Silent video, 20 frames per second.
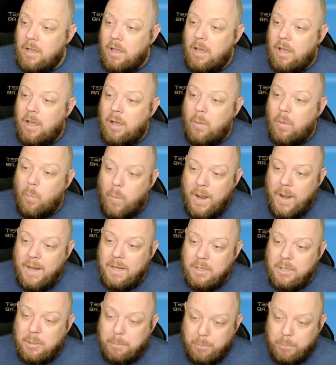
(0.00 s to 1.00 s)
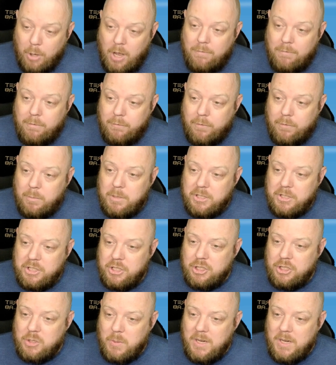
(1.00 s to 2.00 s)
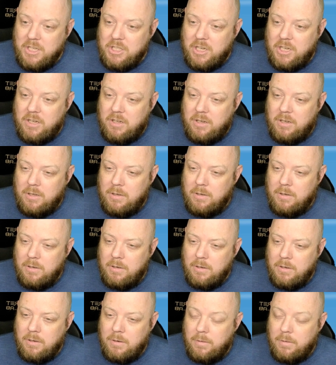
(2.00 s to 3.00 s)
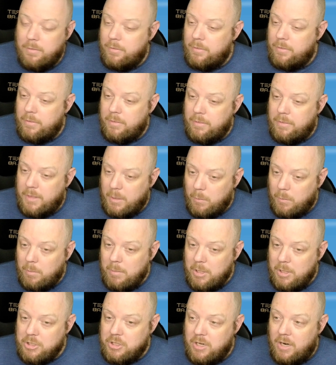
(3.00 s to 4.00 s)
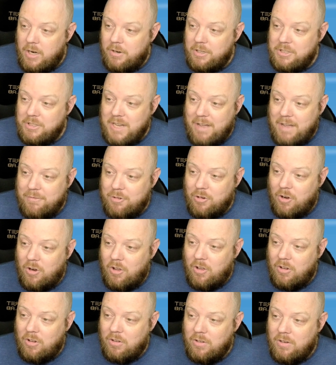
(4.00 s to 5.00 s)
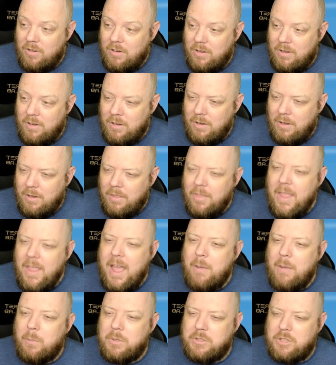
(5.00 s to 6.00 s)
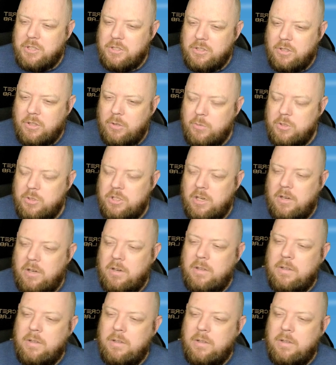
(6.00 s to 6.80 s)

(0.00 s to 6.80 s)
a way to profit from the situation. They were mercenaries, after all. That was the solution.